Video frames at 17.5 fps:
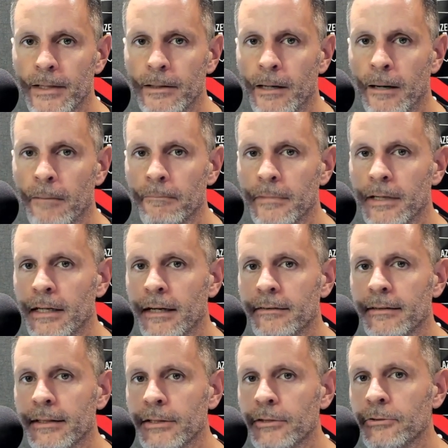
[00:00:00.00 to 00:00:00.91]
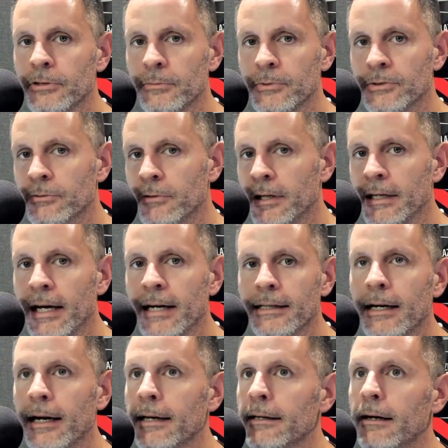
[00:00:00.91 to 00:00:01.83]
And I think YouTube is great.
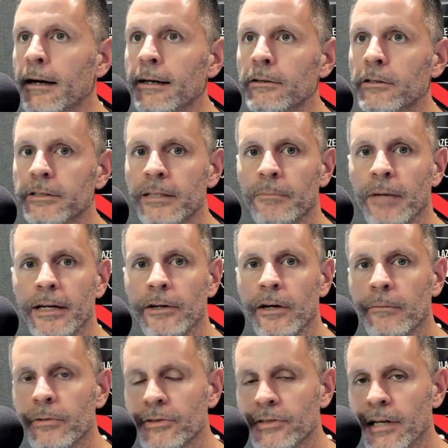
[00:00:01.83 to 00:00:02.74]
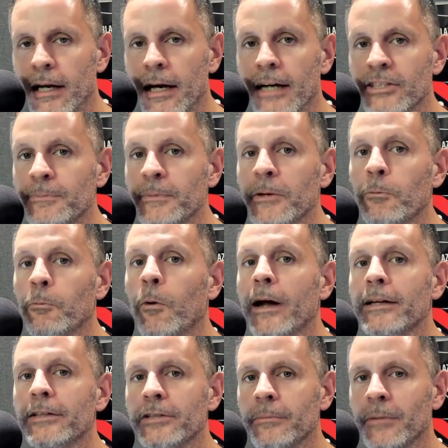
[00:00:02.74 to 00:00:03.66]
Heck, I looked at my numbers. I spend
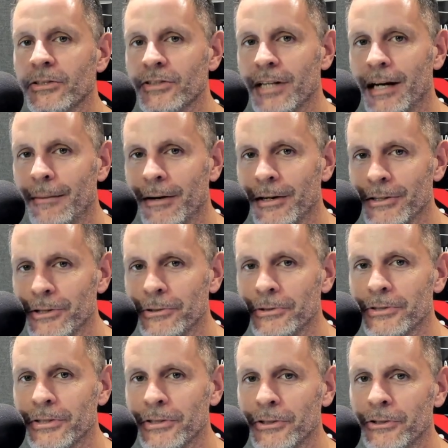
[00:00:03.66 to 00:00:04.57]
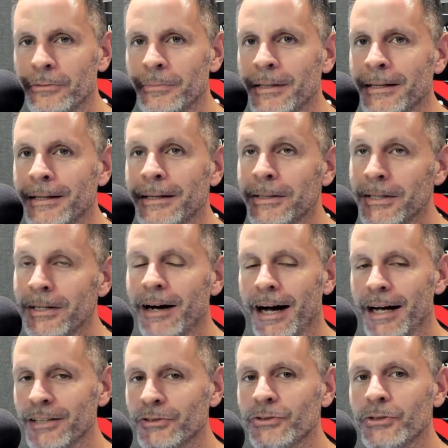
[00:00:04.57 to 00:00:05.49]
way too much time on YouTube and
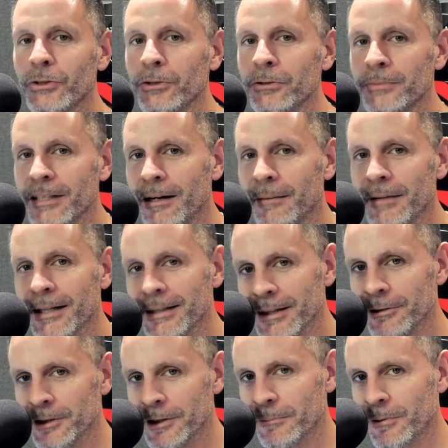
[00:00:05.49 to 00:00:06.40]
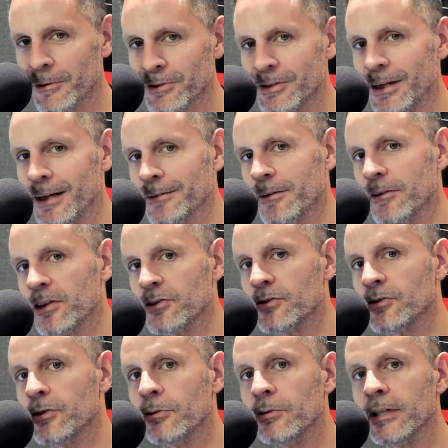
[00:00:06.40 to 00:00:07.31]
I assume that I'm not the only person out there
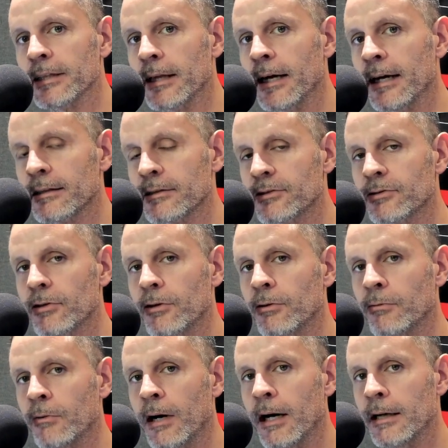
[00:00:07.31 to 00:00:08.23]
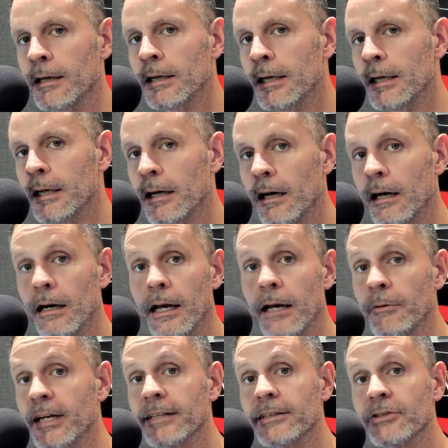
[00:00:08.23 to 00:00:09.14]
that's doing that. So,
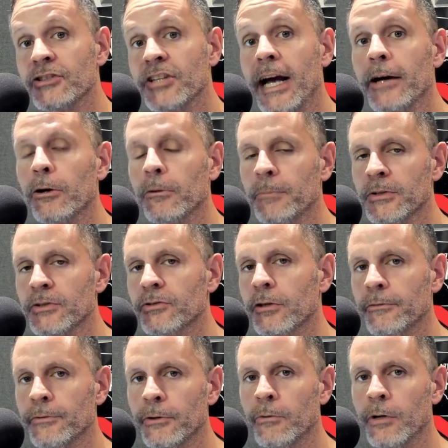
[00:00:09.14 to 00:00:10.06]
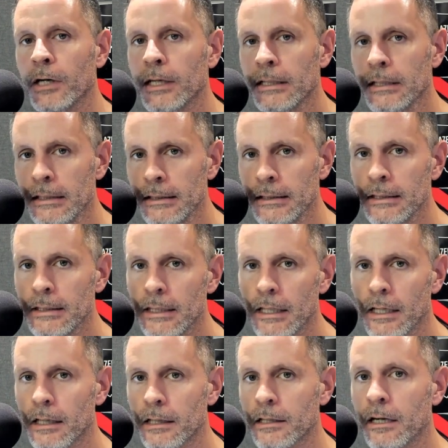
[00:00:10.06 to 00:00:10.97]
and we got the chat open. So if you want
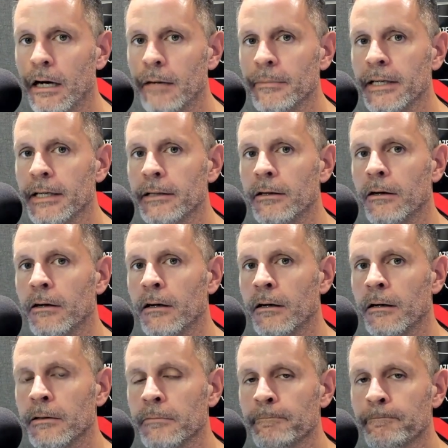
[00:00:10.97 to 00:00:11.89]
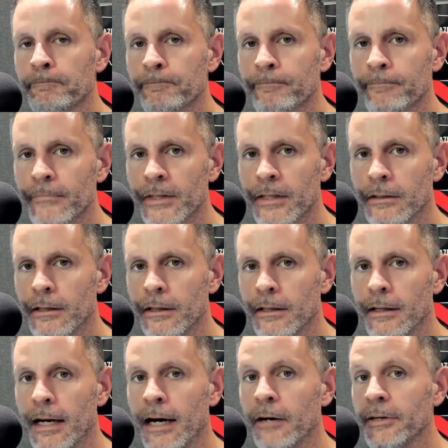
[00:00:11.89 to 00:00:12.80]
to comment on
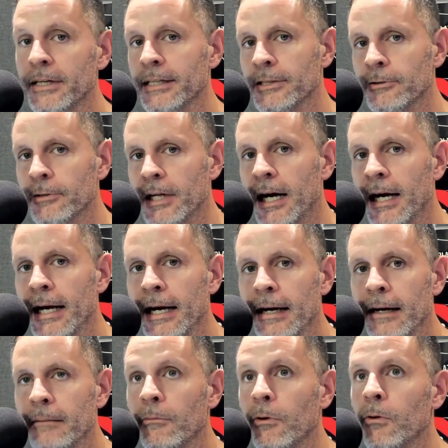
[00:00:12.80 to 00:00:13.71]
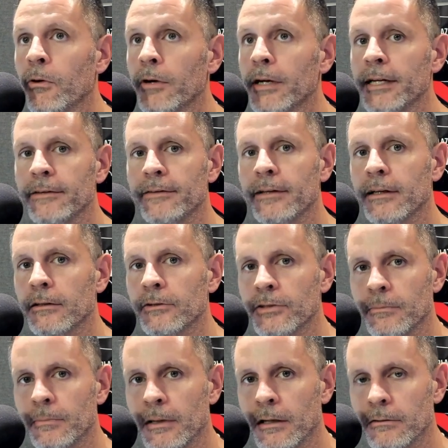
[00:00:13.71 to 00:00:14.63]
how ignorant I am or anything
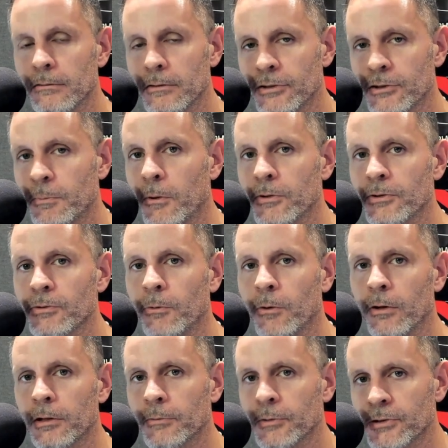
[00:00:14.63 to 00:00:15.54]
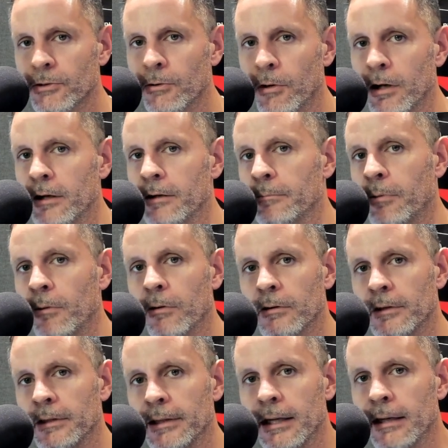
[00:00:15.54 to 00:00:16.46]
else about the sports world or what's going on in
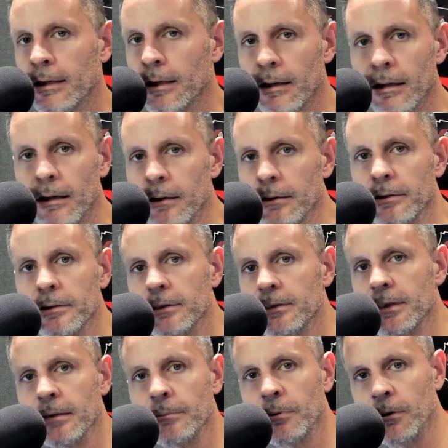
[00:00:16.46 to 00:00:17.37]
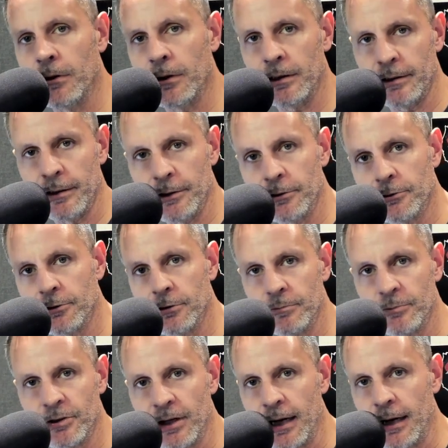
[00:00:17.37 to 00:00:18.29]
Portland, you can take part in the
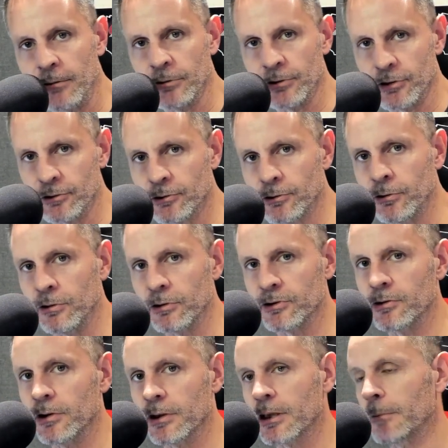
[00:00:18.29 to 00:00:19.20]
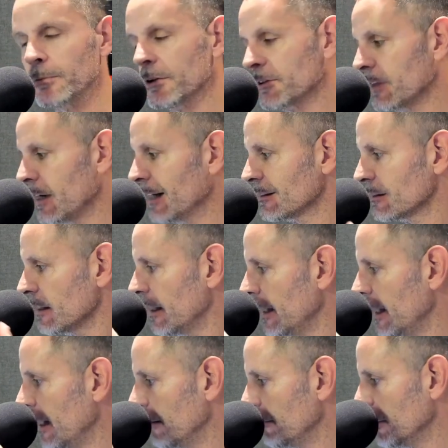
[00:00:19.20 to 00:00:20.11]
YouTube chat, which is cool. So a couple of thoughts that I
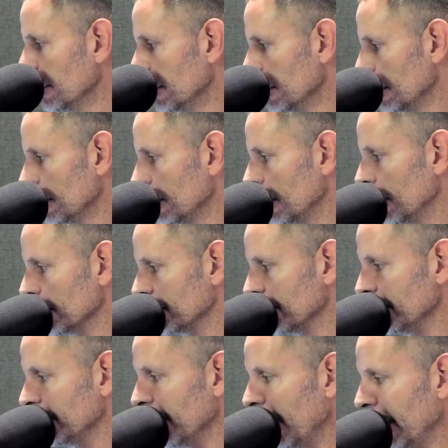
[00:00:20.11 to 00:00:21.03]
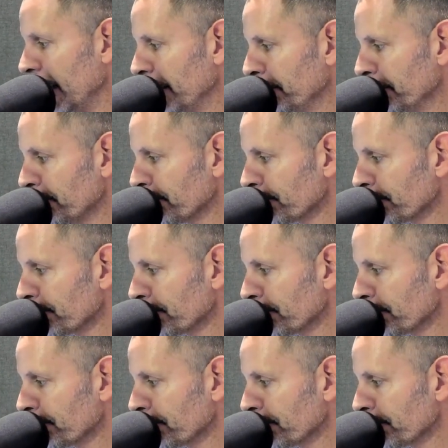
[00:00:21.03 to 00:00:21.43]
have today.